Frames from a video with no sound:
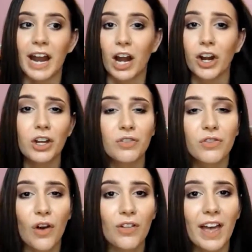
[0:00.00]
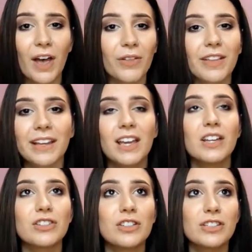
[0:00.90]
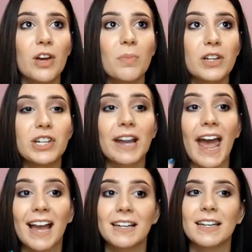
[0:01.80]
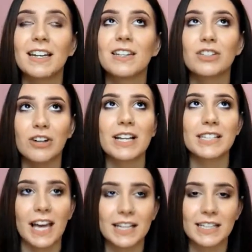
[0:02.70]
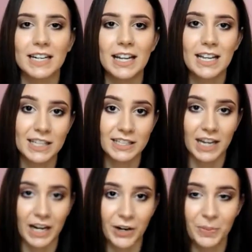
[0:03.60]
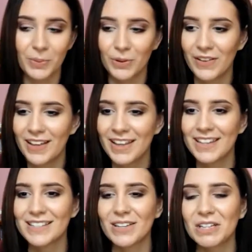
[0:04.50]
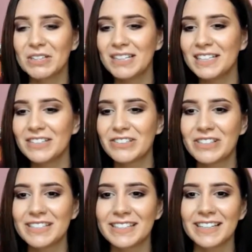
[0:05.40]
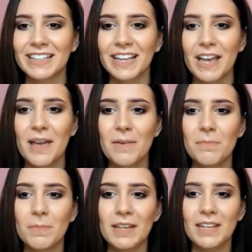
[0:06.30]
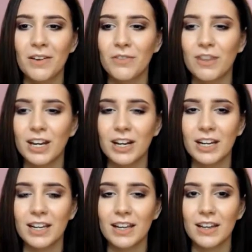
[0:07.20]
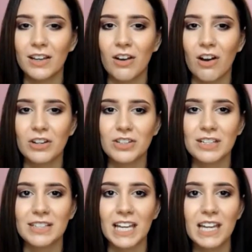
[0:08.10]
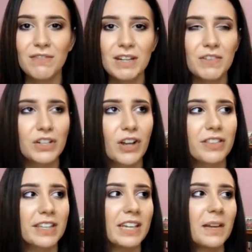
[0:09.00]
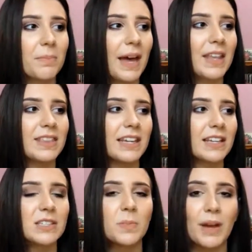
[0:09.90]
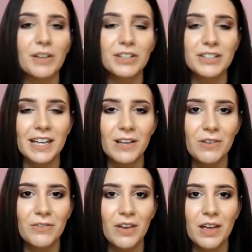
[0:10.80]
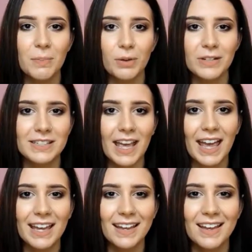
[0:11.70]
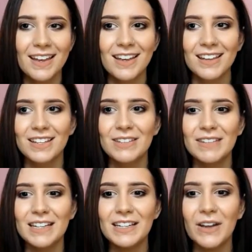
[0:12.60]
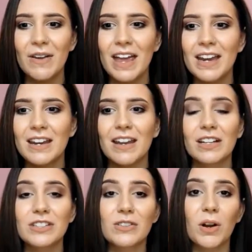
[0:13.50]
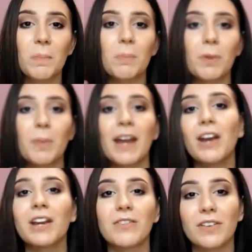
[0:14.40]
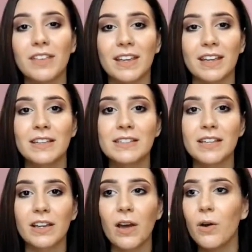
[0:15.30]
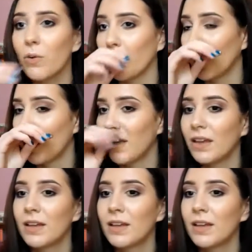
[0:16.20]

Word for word: hair can fall out, like just so much. And acne, stress acne is terrible. So you need to just like be very cautious. Like even if you're not thinking bad things about yourself per se, you need to go ahead and like start preparing for things. Like oh,